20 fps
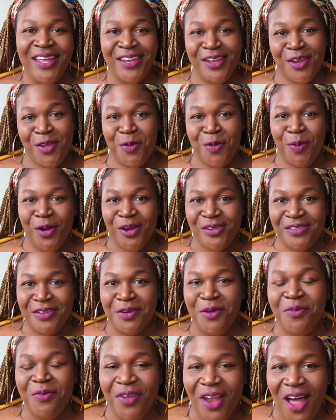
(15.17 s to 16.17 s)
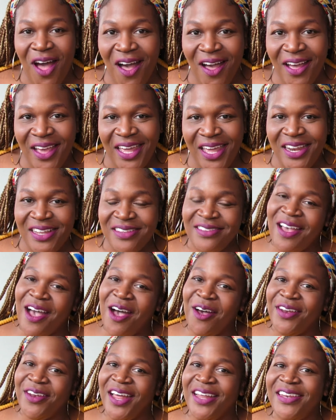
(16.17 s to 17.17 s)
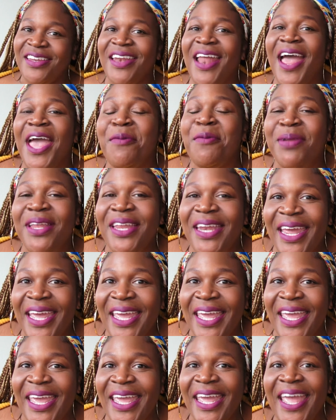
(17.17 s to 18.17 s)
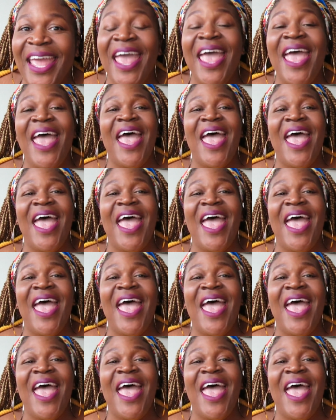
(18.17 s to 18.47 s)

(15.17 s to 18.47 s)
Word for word: new personal vlog and it's called Undeniably Nikki.